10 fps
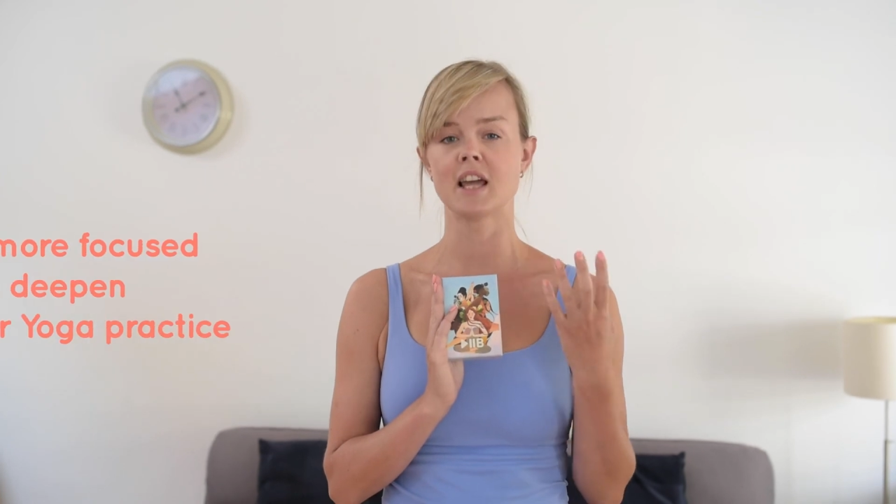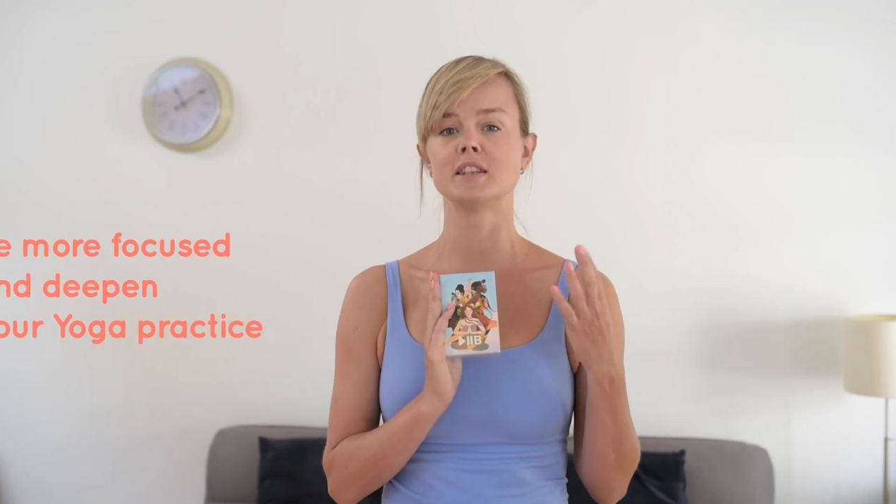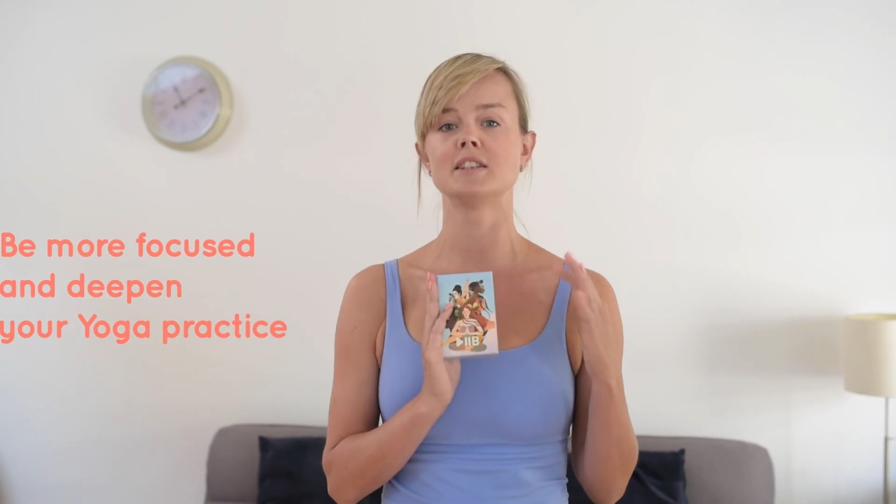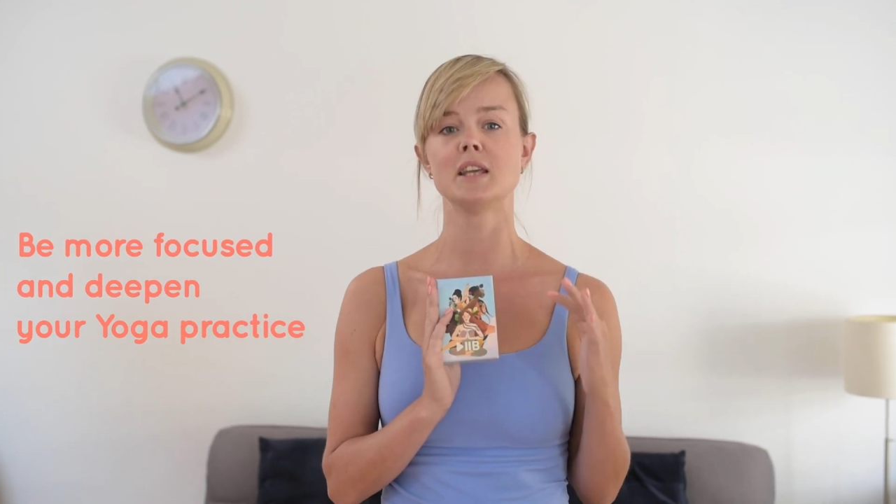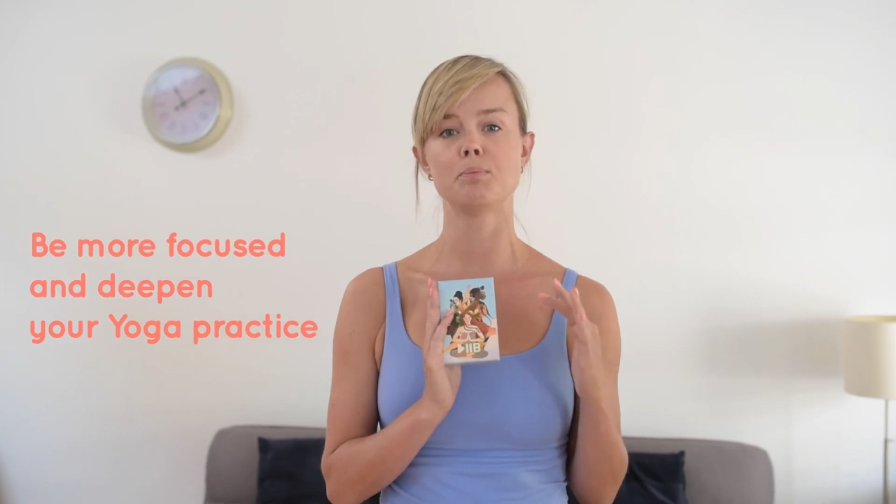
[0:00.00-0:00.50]

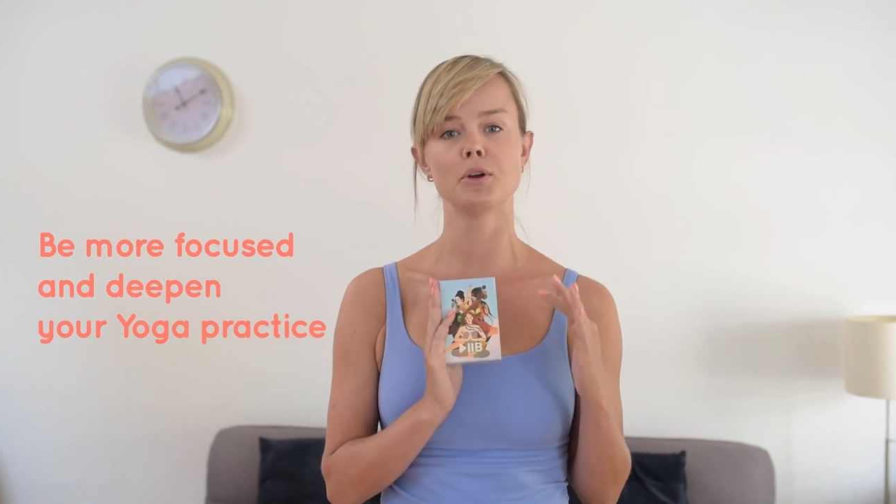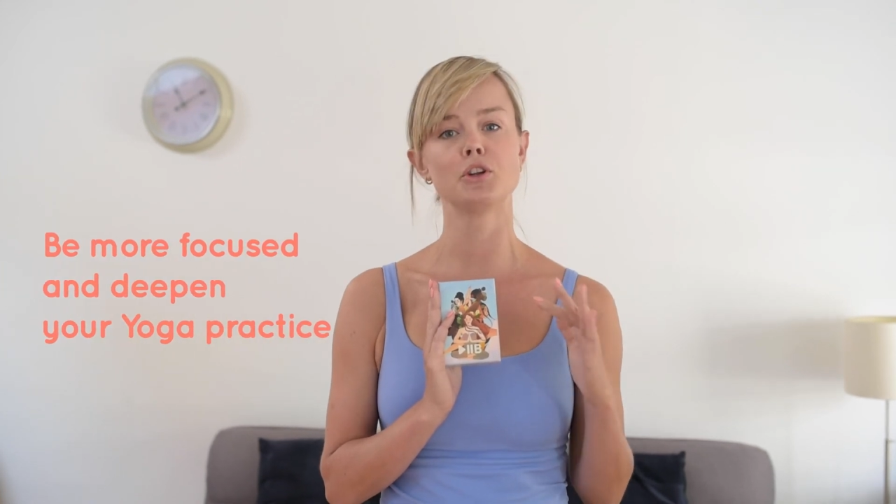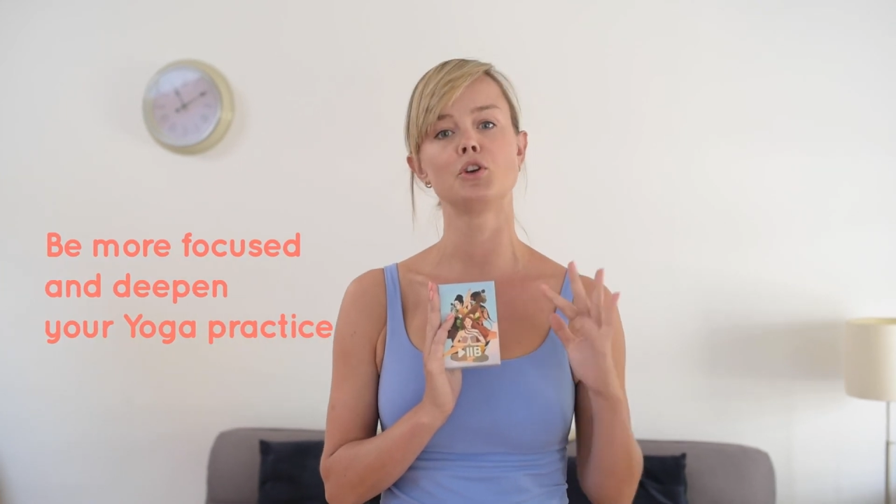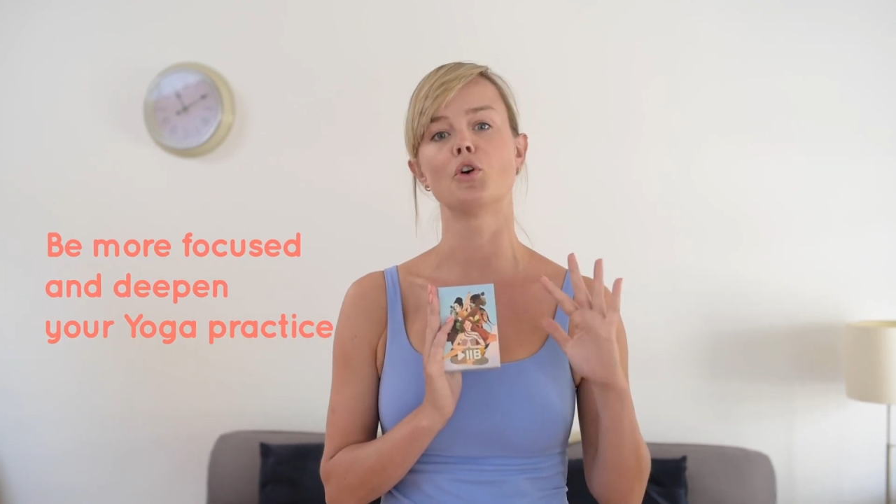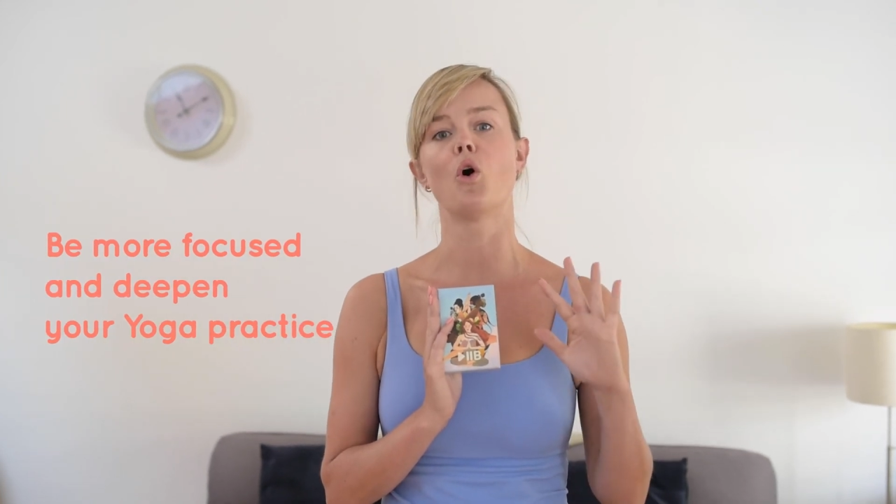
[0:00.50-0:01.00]
and
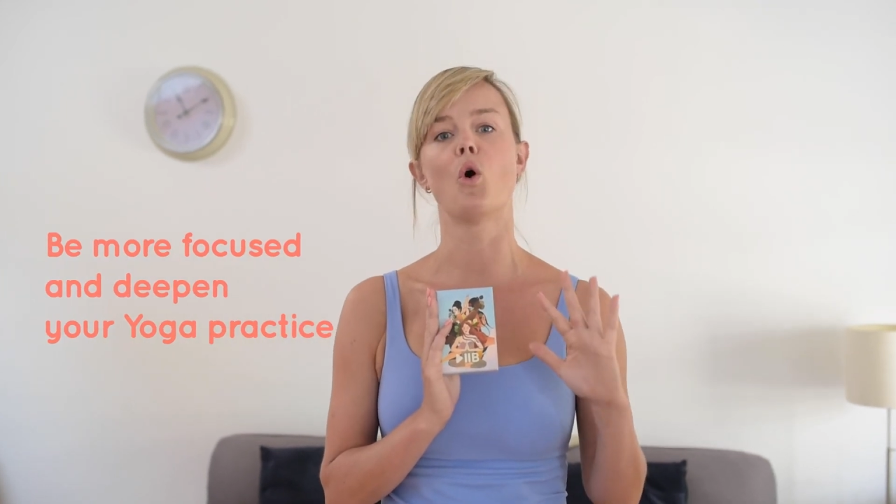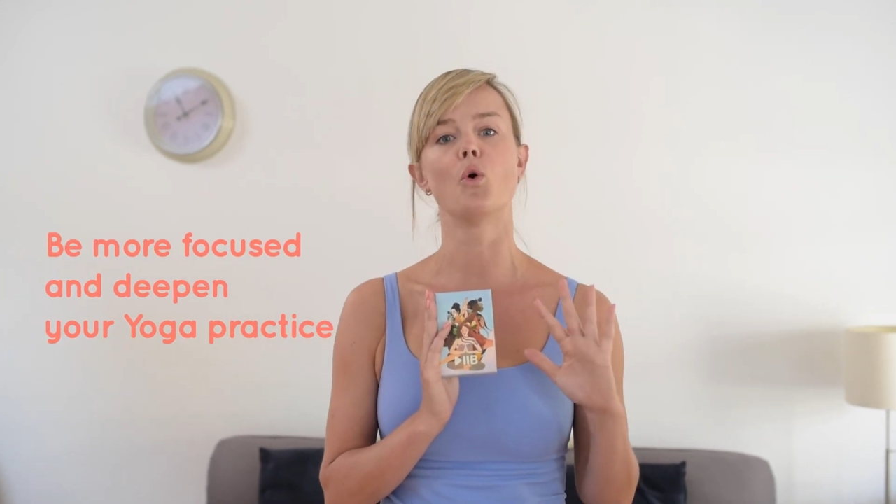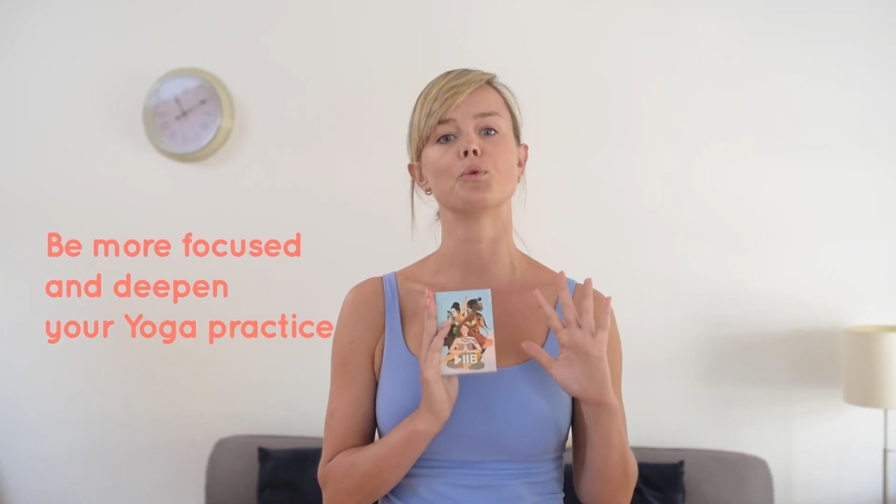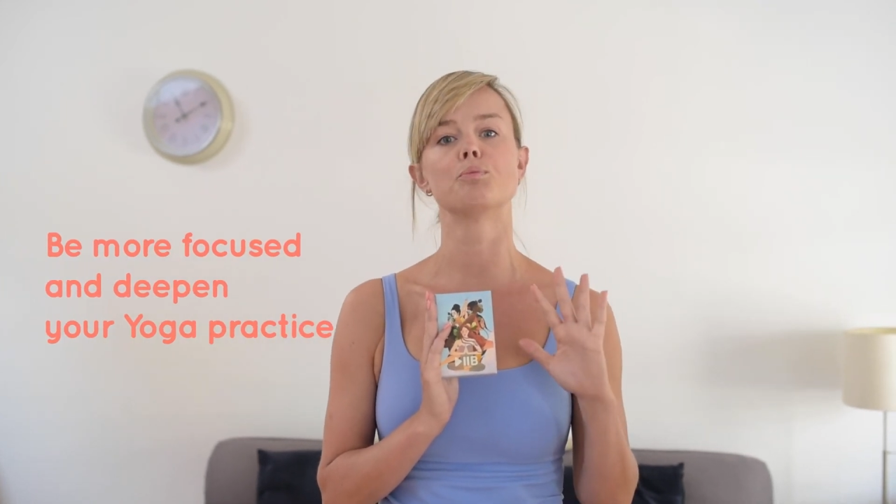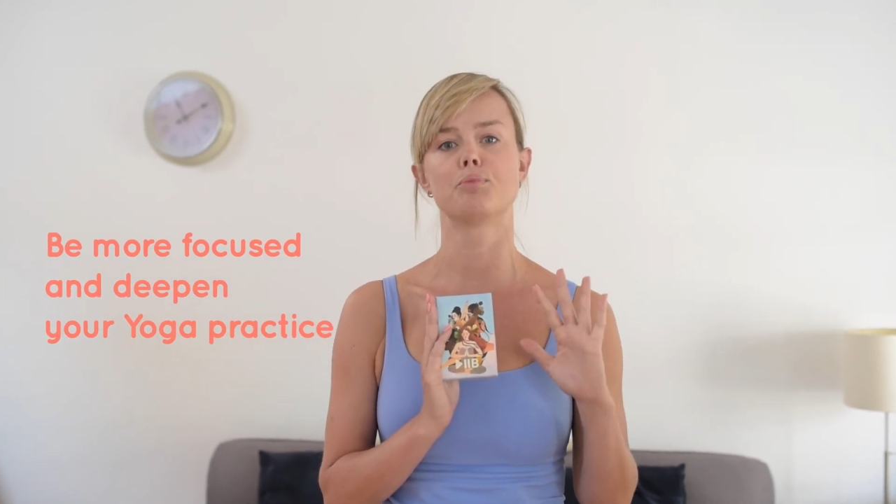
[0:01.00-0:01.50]
deepen your
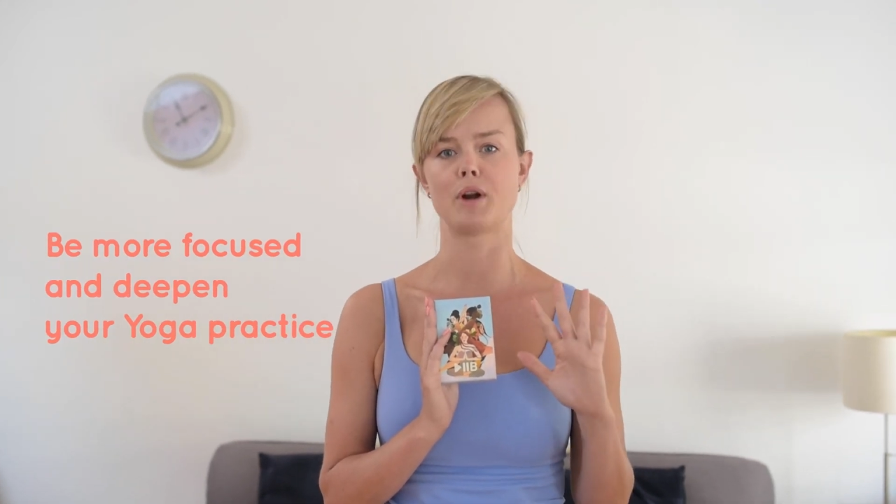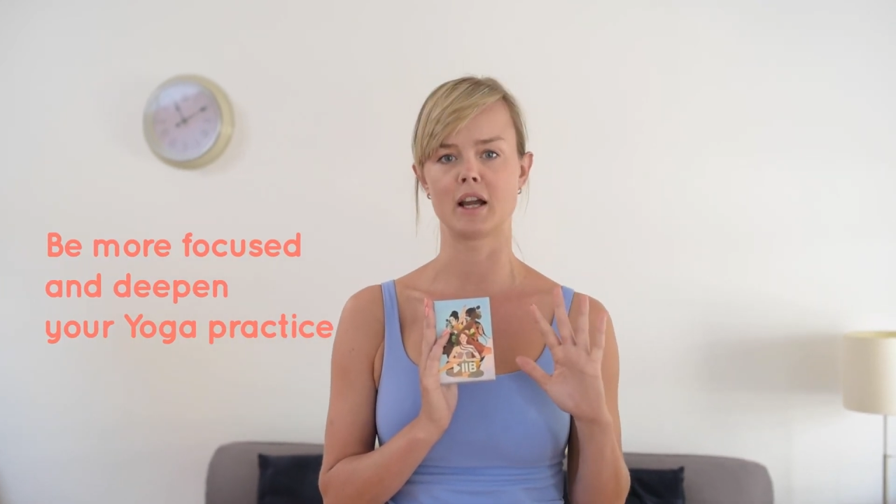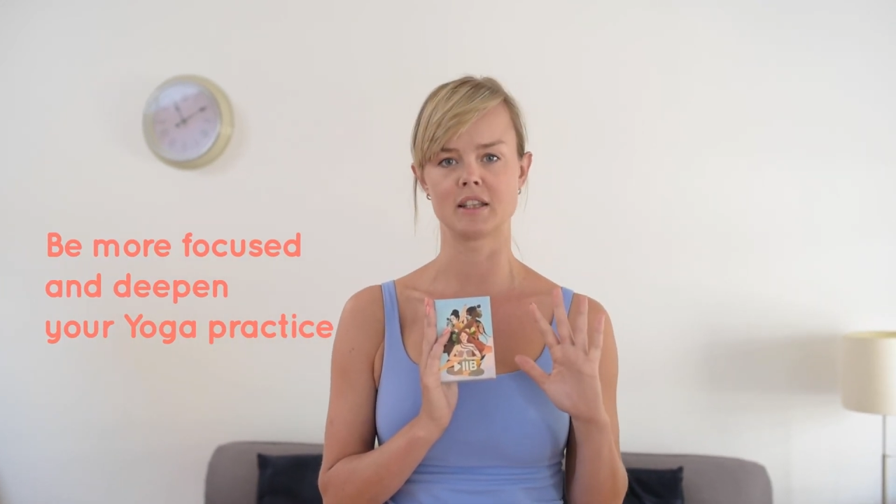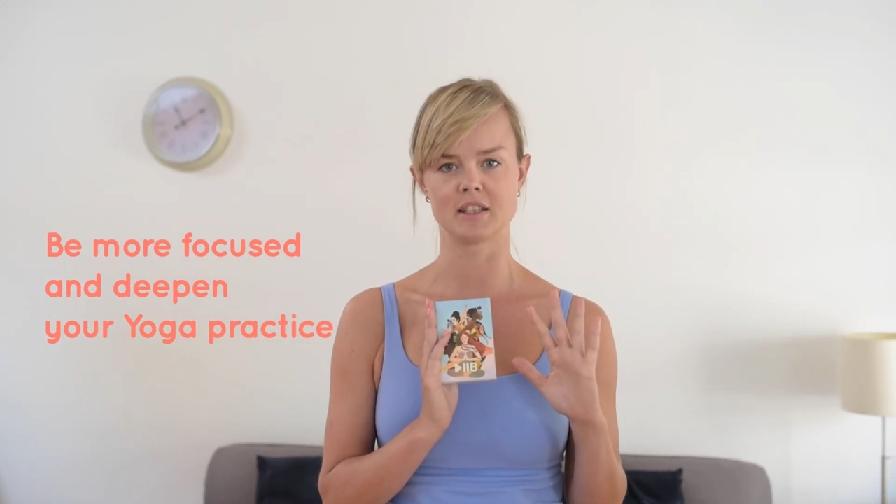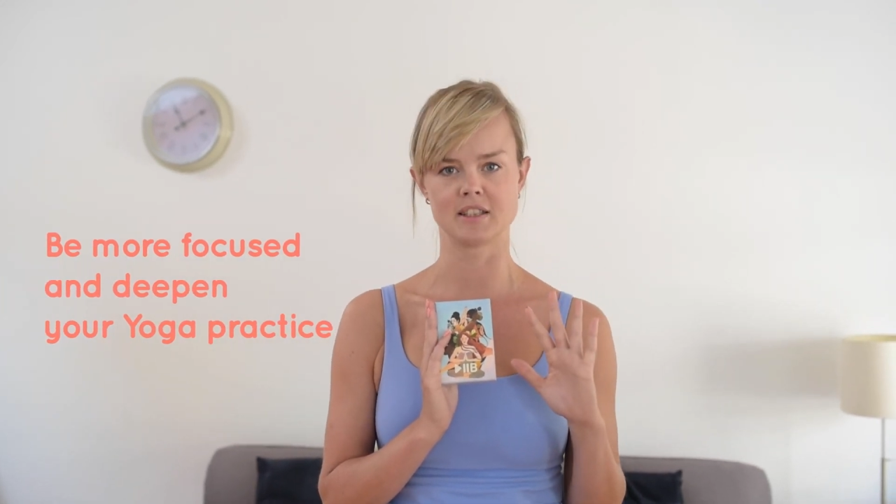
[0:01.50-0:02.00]
own
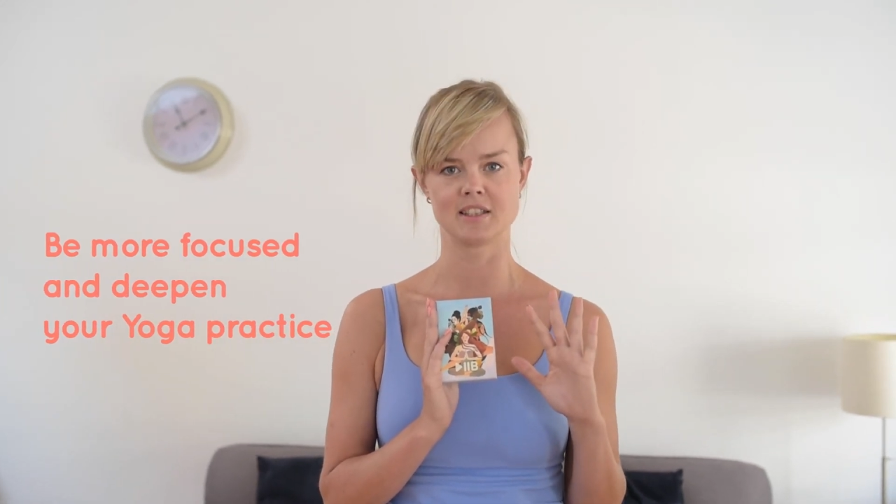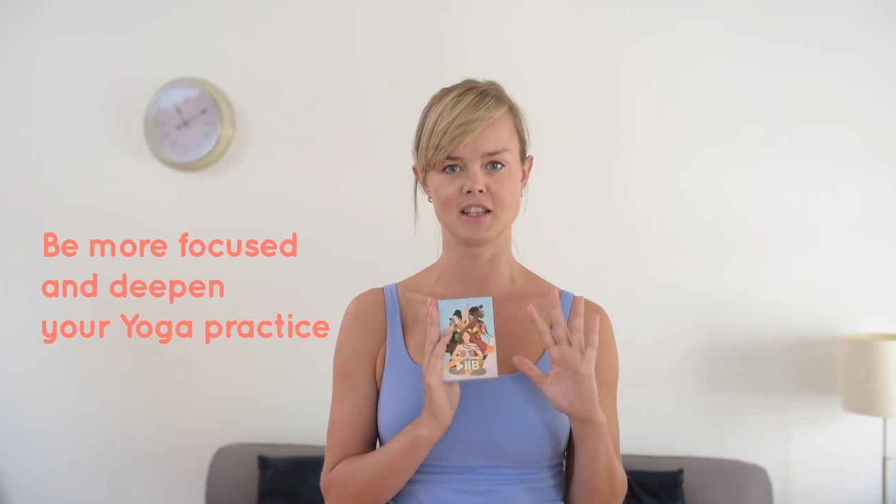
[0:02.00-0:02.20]
practice.